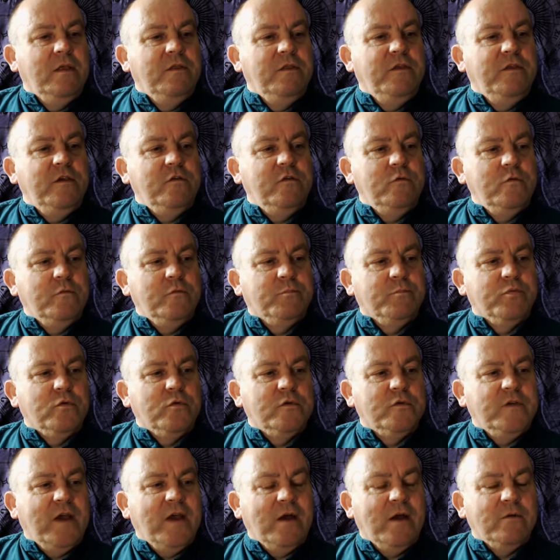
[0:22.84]
This was
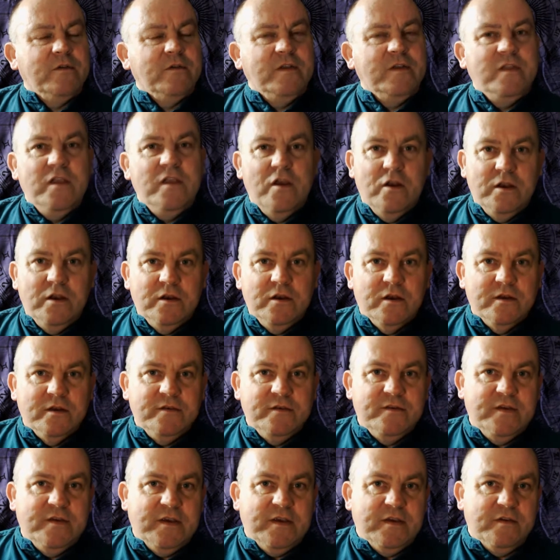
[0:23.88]
brought out in the early
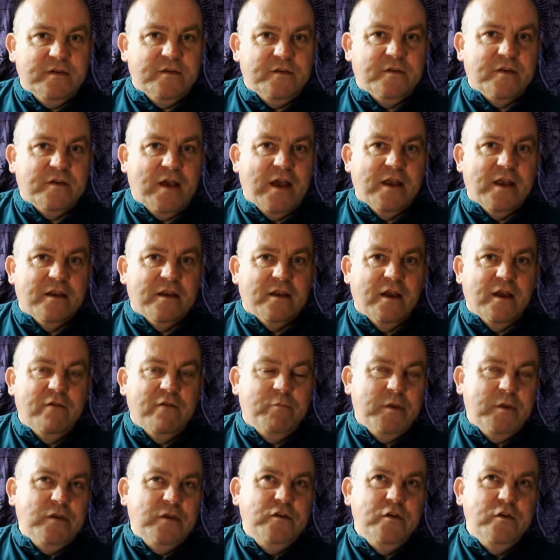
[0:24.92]
90s and
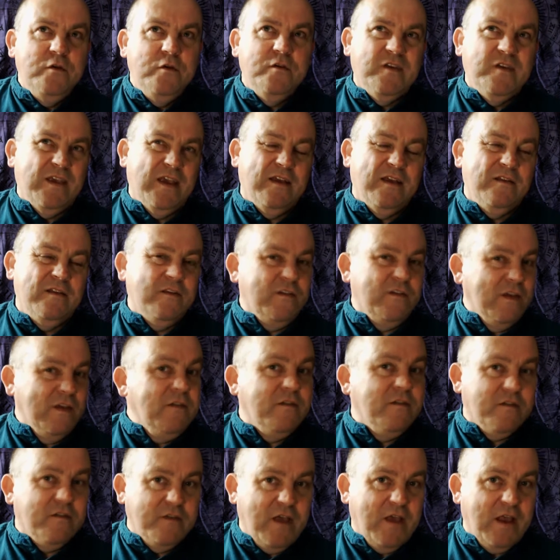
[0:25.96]
I've been using it
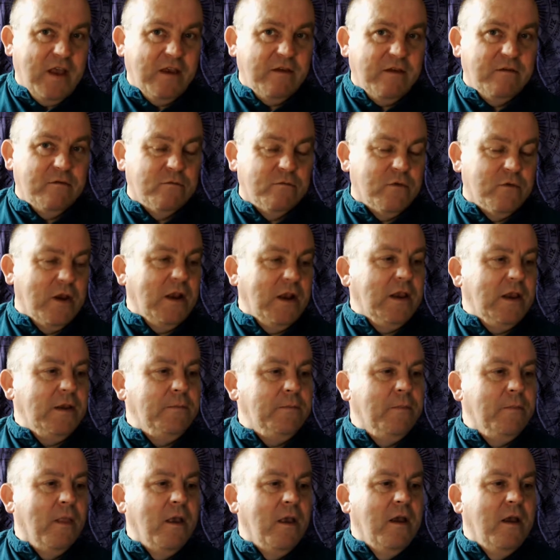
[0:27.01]
since then,
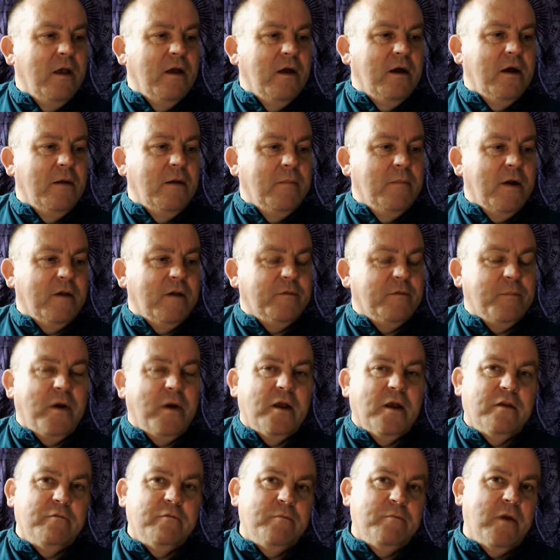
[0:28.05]
really. As
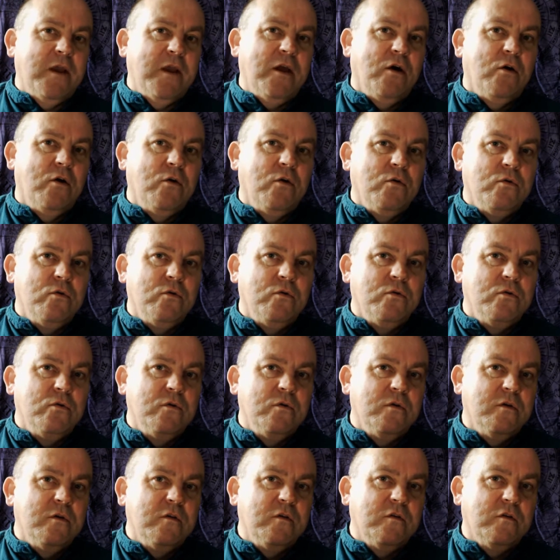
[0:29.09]
part of my
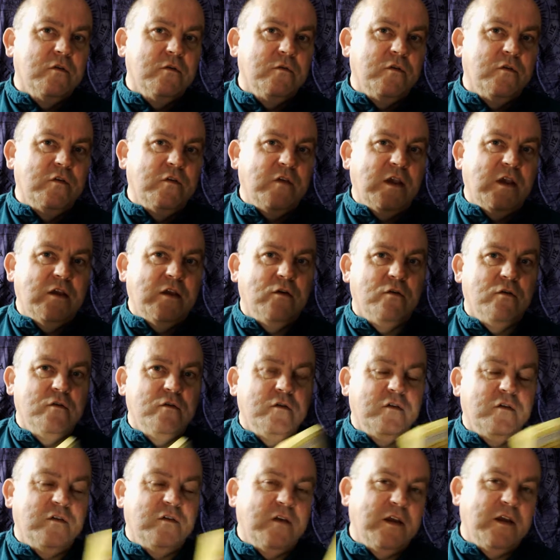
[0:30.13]
whole sort of
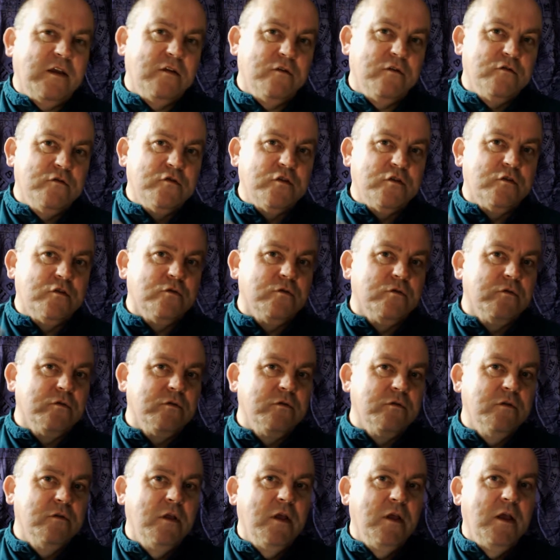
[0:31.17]

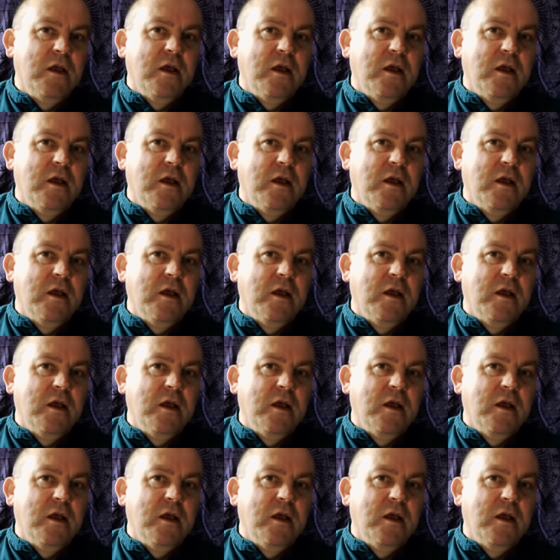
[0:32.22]
psychological